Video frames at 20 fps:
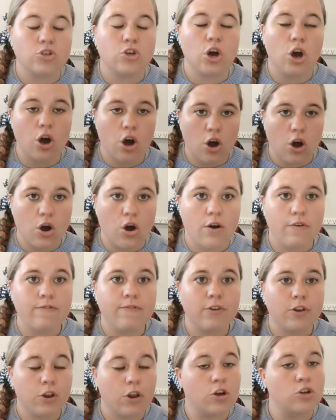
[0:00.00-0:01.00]
of
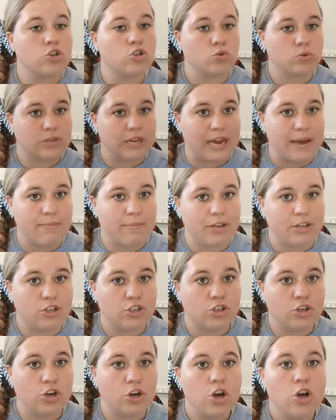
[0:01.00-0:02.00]
loss or damage.
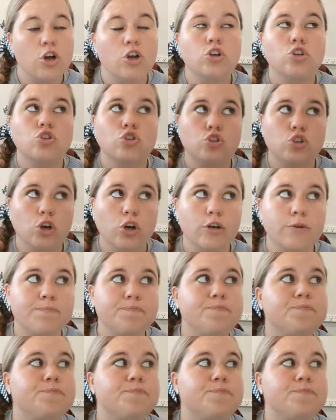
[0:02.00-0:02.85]
So